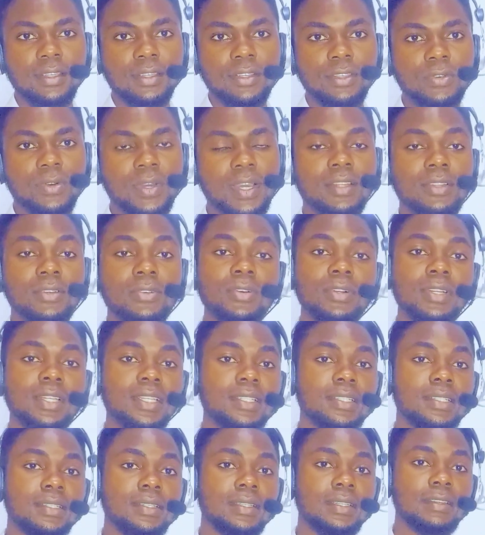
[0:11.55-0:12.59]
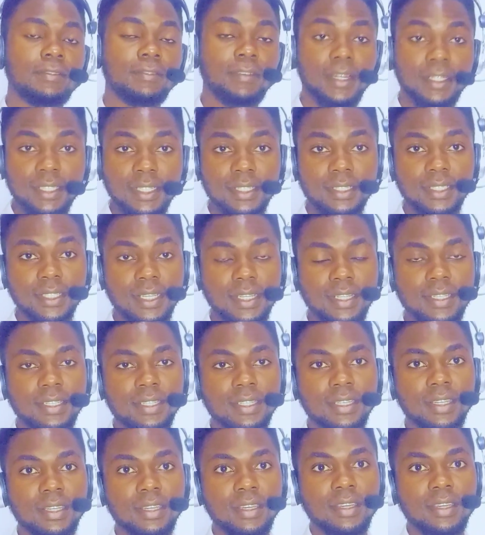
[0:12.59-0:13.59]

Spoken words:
You can call it fatty change